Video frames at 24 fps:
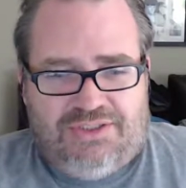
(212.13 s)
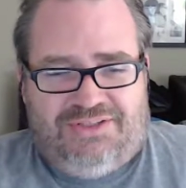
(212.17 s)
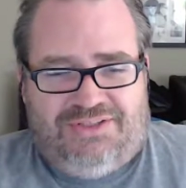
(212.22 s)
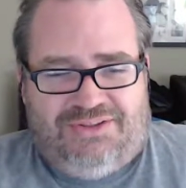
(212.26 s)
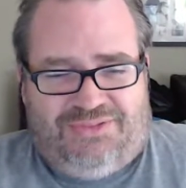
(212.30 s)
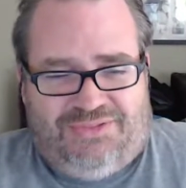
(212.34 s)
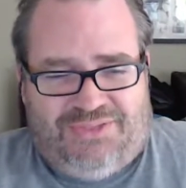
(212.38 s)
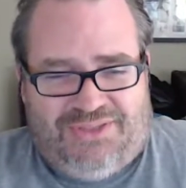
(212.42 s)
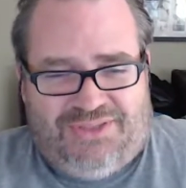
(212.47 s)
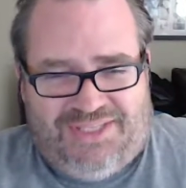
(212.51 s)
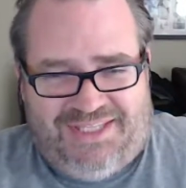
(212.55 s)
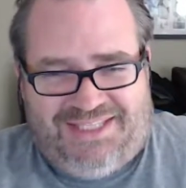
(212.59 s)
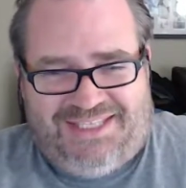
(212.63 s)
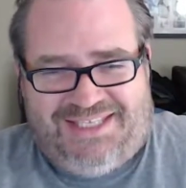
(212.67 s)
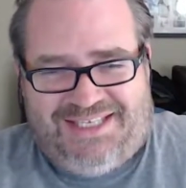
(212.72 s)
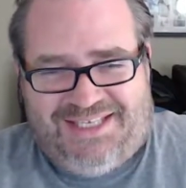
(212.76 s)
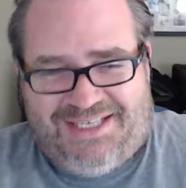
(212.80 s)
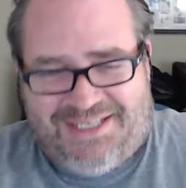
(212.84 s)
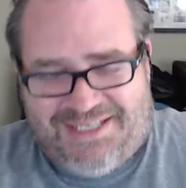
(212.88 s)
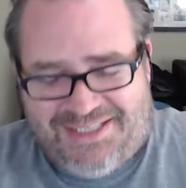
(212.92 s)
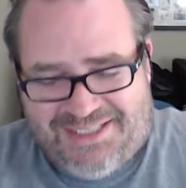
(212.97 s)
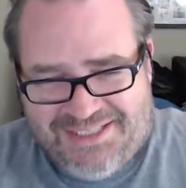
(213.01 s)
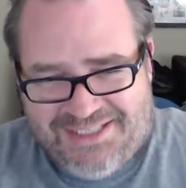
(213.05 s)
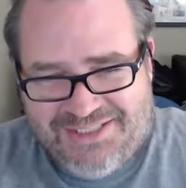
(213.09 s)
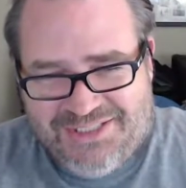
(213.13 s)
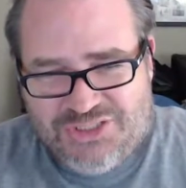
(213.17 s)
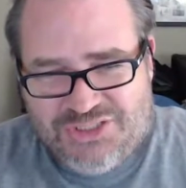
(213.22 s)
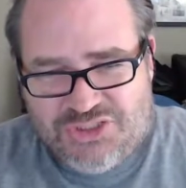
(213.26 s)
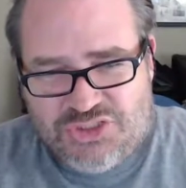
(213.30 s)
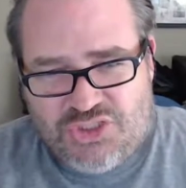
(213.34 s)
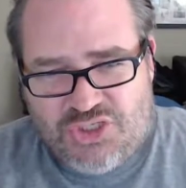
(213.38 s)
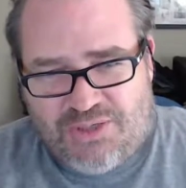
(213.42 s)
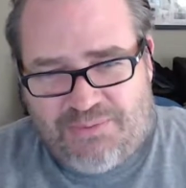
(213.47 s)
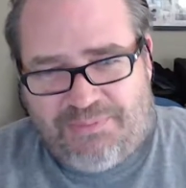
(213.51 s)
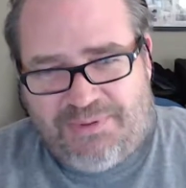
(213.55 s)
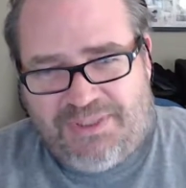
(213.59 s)
the uh,
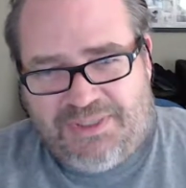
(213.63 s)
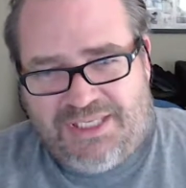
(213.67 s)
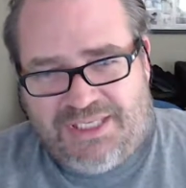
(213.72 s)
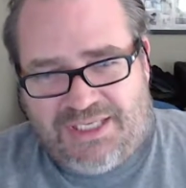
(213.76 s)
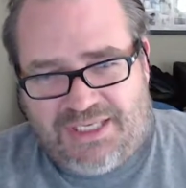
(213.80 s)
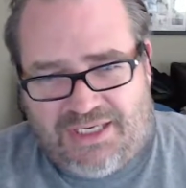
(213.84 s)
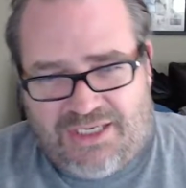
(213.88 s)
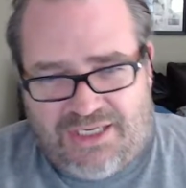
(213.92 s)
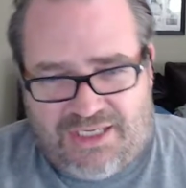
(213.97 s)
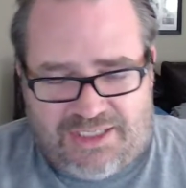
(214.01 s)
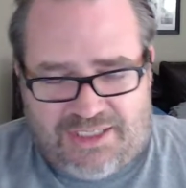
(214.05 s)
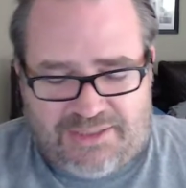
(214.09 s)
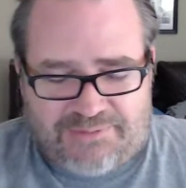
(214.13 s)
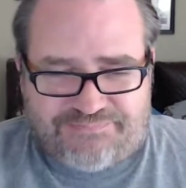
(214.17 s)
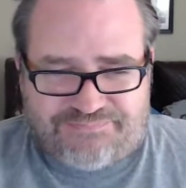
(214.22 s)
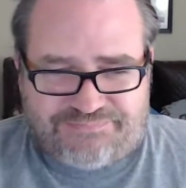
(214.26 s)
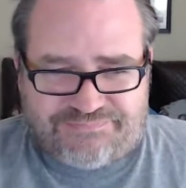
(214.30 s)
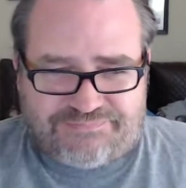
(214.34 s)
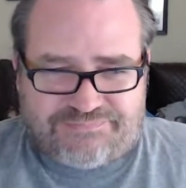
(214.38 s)
shopping cart,